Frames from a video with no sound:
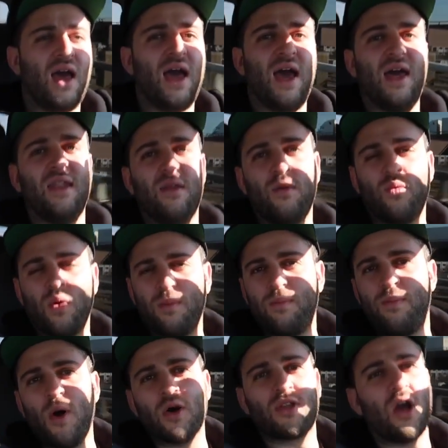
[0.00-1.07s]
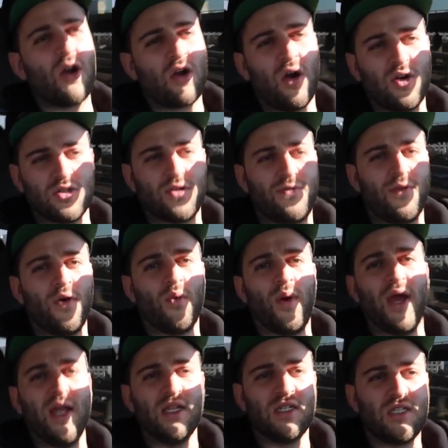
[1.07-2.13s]
And both our cars are full
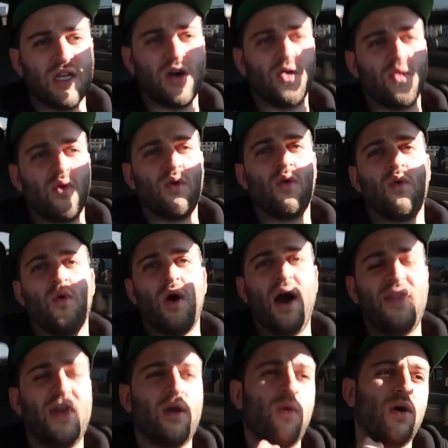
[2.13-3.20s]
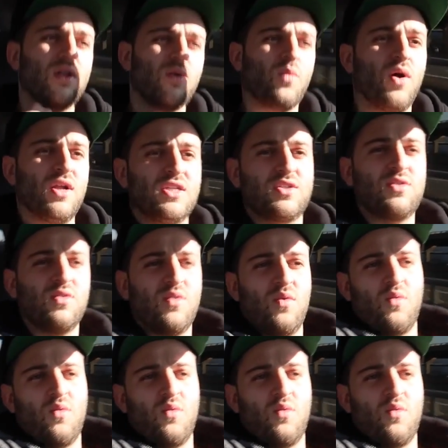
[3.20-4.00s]
weight, so I think once